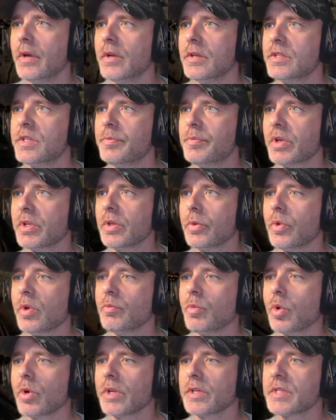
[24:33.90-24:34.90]
Typically when
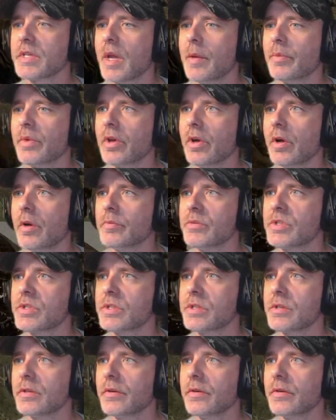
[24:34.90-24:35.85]
morning time comes,